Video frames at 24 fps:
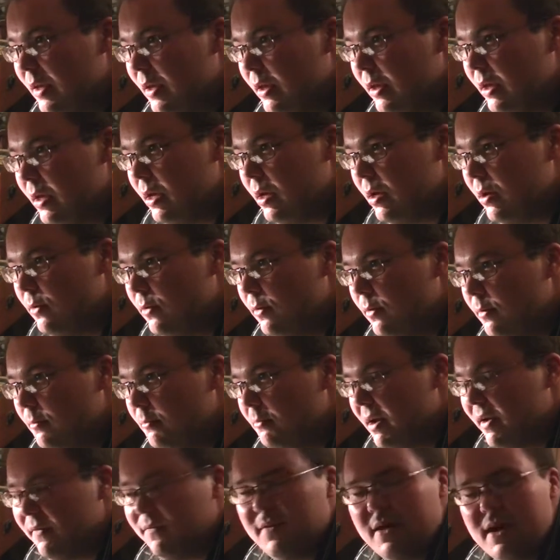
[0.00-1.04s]
you know,
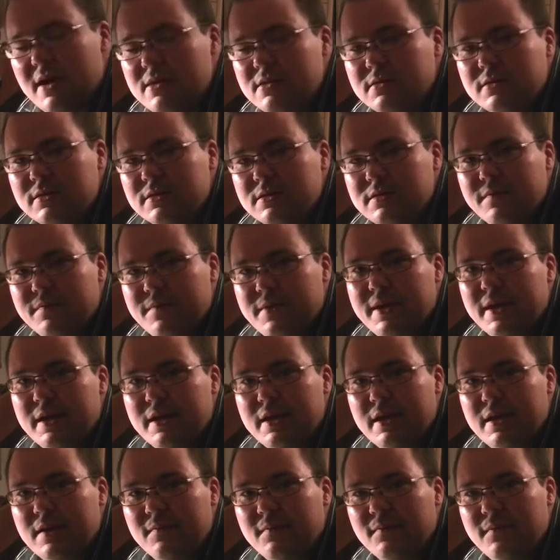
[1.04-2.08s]
my father is a
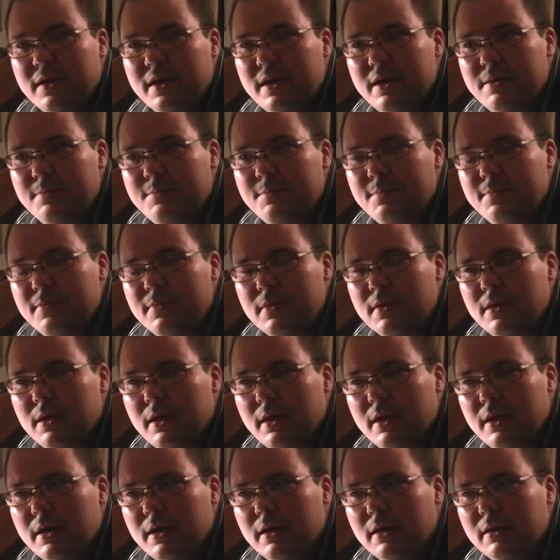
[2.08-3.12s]
Vietnam vet.
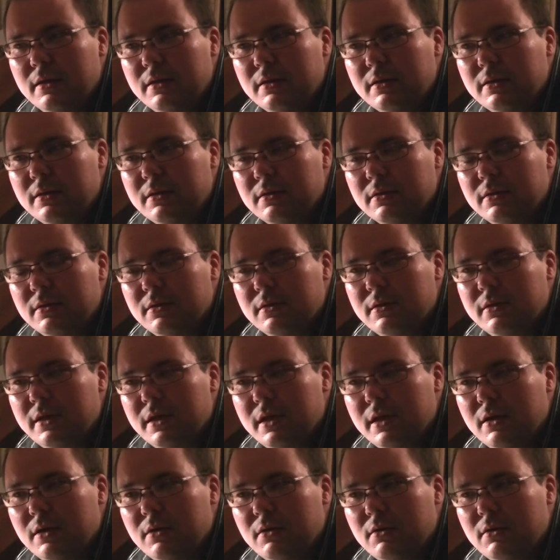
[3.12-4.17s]
And, you
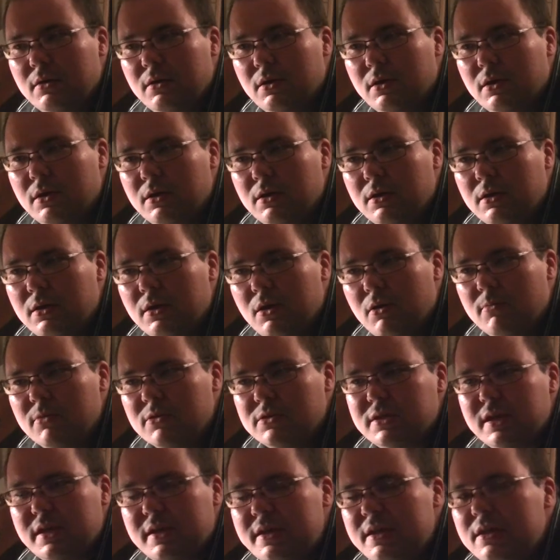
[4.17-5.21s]
know,
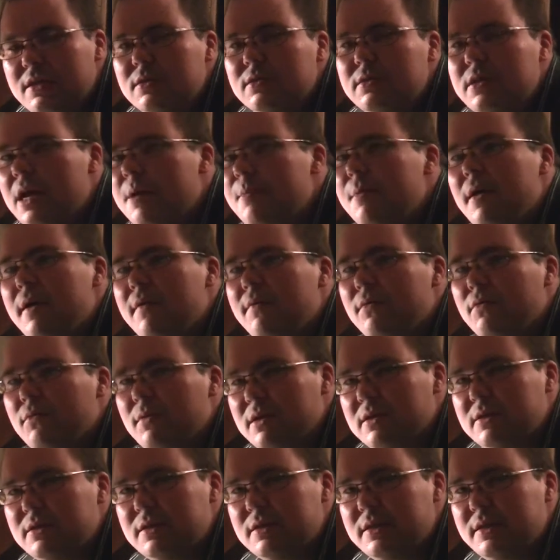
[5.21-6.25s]
almost any other time I ever
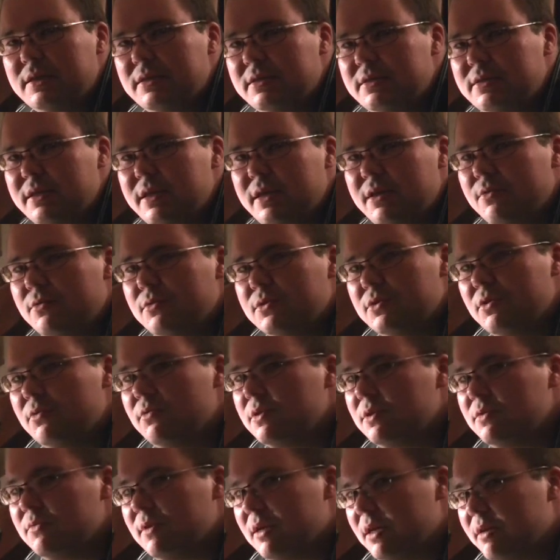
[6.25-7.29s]
went to D.C., it was
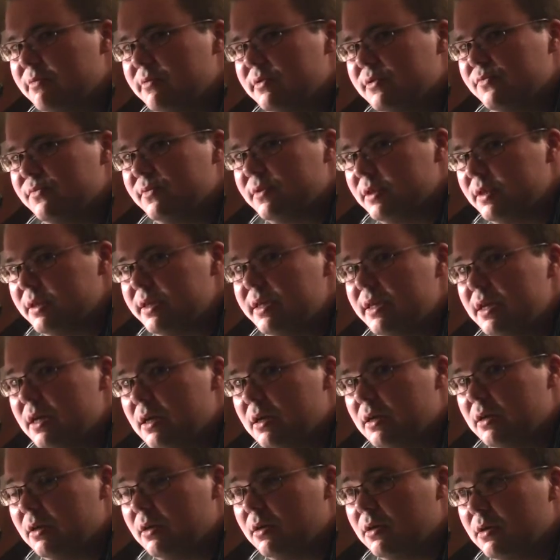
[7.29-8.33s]
always when I was really
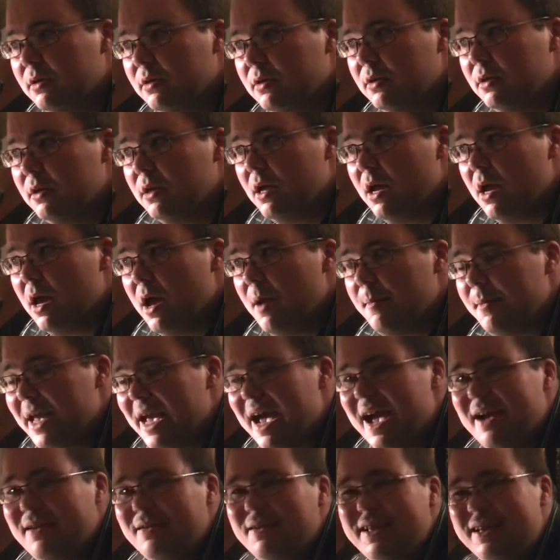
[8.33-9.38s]
young. I mean,
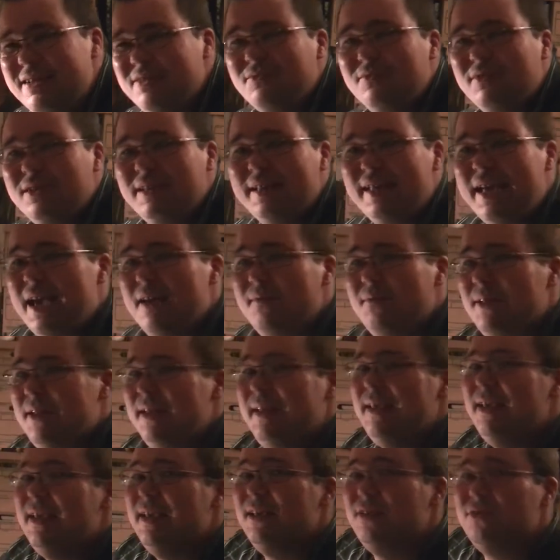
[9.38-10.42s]
I didn't really have
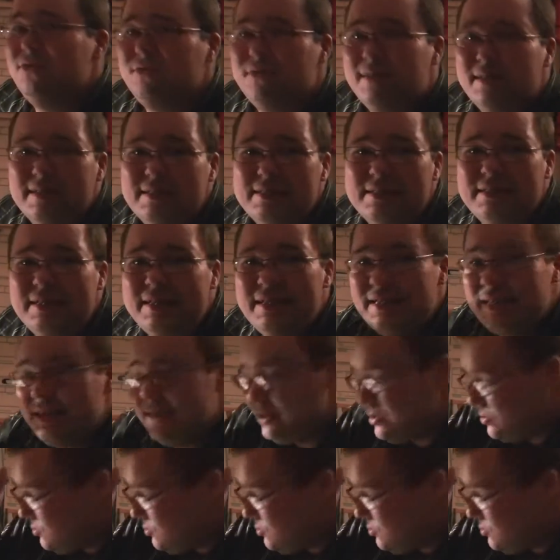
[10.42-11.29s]
any interest in it